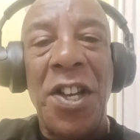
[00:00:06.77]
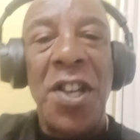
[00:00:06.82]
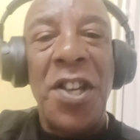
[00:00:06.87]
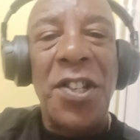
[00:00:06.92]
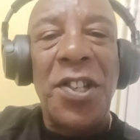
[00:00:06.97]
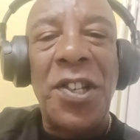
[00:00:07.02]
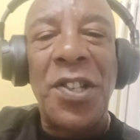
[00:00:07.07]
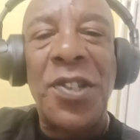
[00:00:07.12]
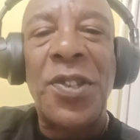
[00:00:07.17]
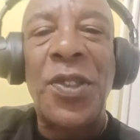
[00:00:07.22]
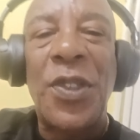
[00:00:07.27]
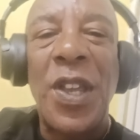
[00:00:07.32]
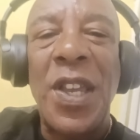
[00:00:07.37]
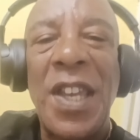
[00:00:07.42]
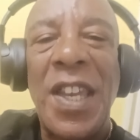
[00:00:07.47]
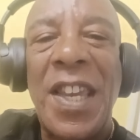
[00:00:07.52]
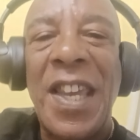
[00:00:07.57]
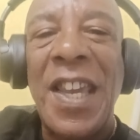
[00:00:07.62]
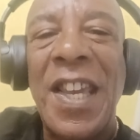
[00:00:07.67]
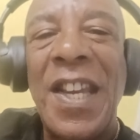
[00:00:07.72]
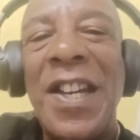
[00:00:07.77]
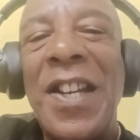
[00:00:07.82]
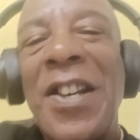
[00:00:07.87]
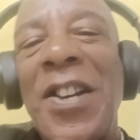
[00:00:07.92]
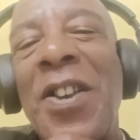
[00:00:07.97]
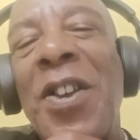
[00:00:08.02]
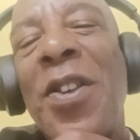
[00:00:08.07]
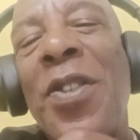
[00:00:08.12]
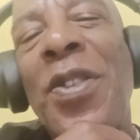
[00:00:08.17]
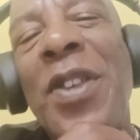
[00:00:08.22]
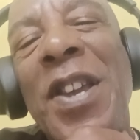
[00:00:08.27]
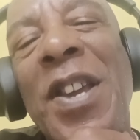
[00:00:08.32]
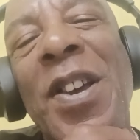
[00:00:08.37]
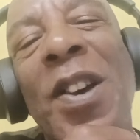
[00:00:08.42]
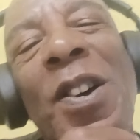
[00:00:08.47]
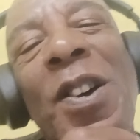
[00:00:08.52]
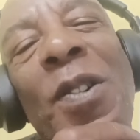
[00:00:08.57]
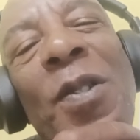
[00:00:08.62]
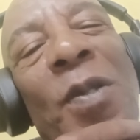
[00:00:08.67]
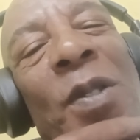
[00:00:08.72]
Just thinking. I think
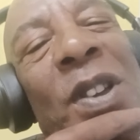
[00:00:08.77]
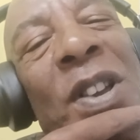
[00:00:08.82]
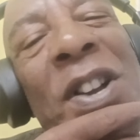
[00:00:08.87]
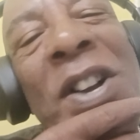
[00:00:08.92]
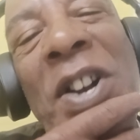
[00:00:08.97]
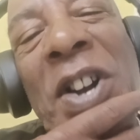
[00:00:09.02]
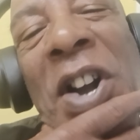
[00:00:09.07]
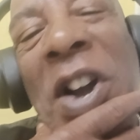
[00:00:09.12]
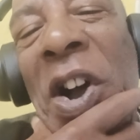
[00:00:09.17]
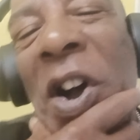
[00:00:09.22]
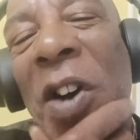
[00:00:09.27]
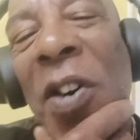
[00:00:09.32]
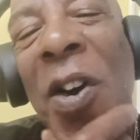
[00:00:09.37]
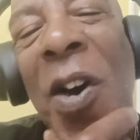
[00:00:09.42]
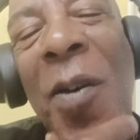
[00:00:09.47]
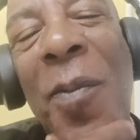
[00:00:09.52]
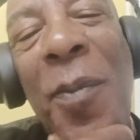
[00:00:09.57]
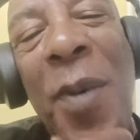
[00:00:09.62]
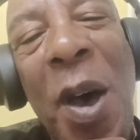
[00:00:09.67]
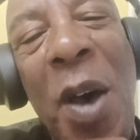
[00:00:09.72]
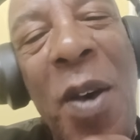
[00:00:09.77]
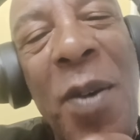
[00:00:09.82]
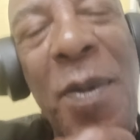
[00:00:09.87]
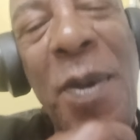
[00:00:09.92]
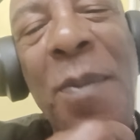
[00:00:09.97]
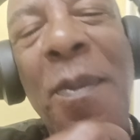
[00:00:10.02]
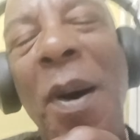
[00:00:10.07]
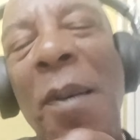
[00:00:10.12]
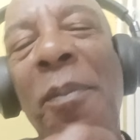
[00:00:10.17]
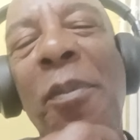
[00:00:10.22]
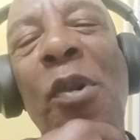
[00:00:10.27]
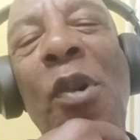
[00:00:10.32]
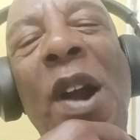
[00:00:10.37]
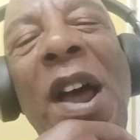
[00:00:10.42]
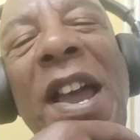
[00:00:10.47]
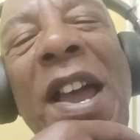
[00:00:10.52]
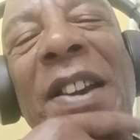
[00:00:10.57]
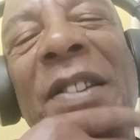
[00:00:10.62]
I've got a poem in my brain